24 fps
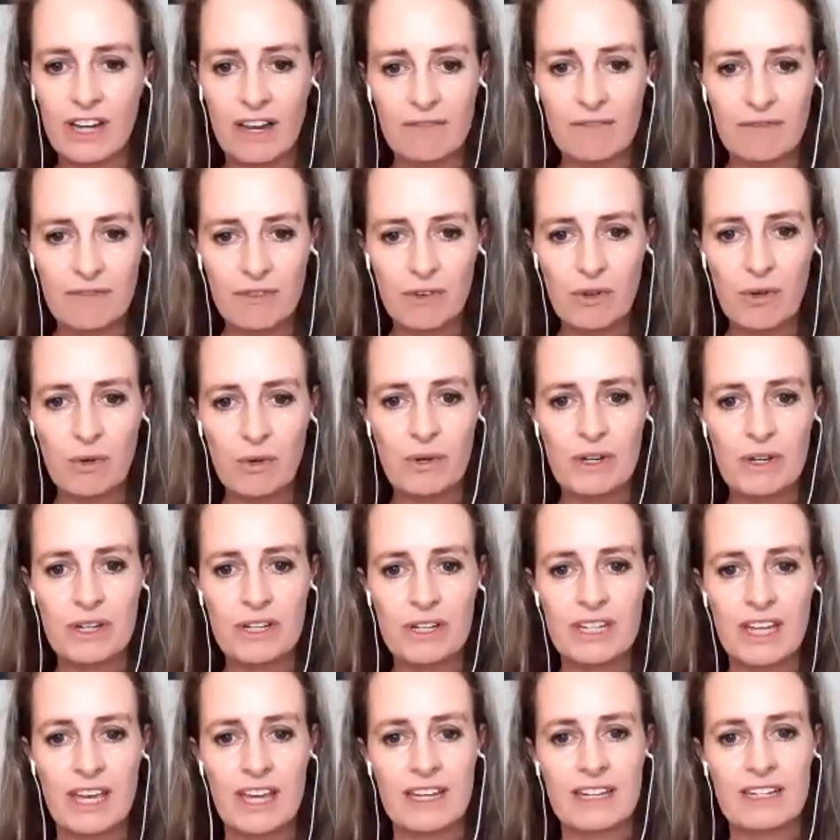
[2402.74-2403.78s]
come
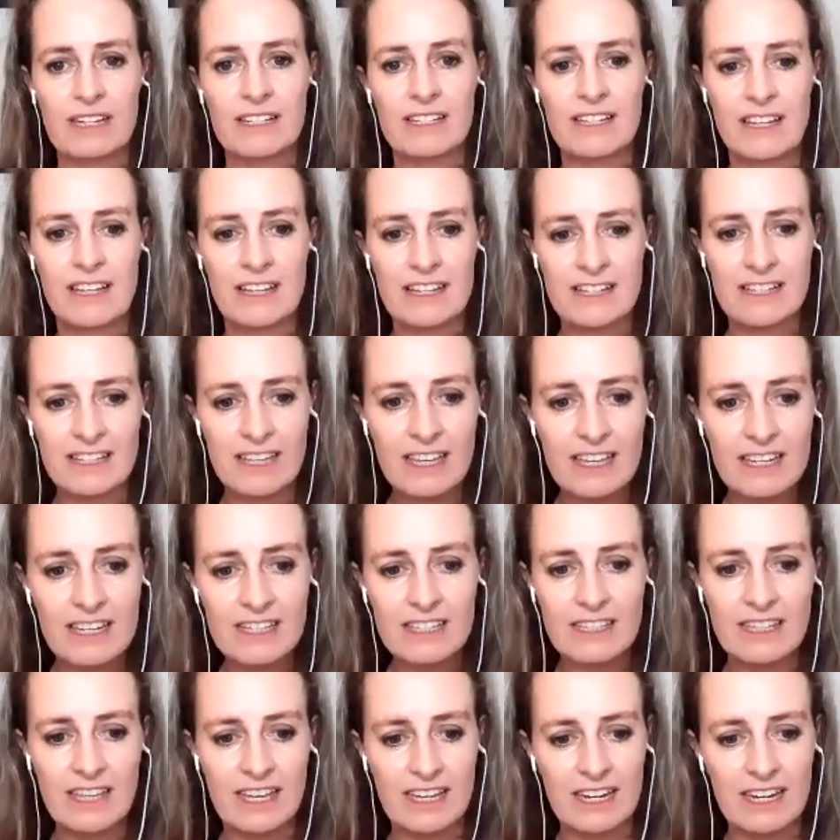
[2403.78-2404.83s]
forward and send
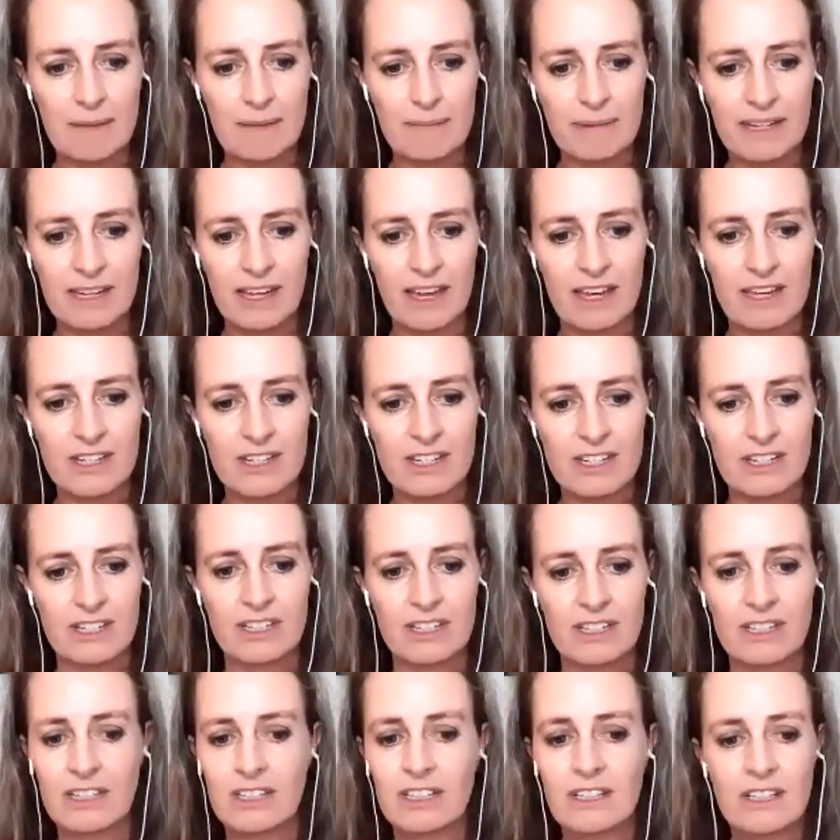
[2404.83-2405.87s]
in that application.